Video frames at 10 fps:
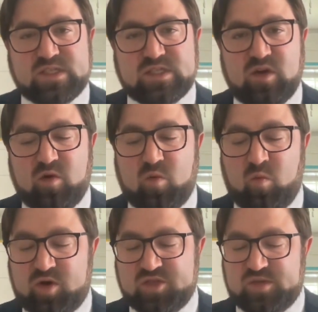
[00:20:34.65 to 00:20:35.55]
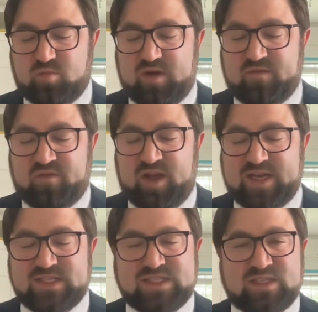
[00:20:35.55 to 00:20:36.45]
And so what are some red
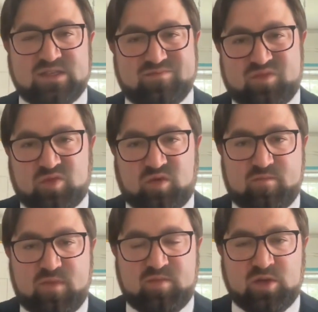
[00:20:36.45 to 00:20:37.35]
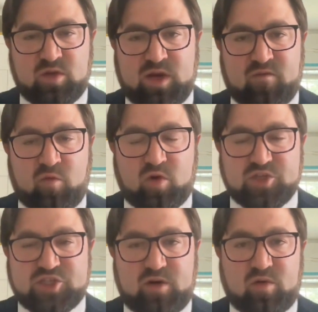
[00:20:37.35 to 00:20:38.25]
flags to sort of maybe look out for in
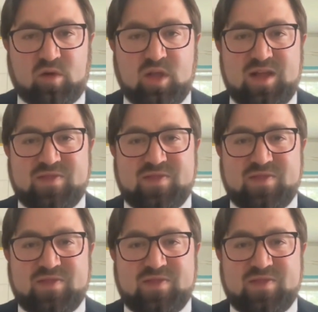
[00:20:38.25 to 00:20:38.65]
general,